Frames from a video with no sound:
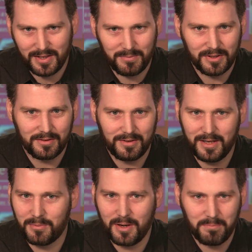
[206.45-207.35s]
aimed at
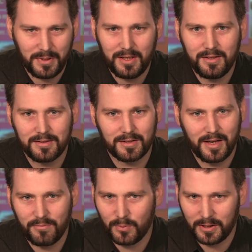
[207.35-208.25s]
Labour MPs,
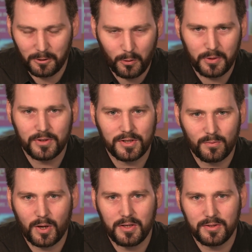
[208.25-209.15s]
left-wing lawyers and
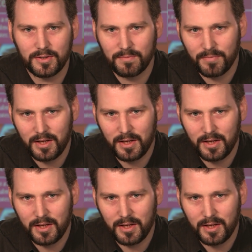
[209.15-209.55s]
writers.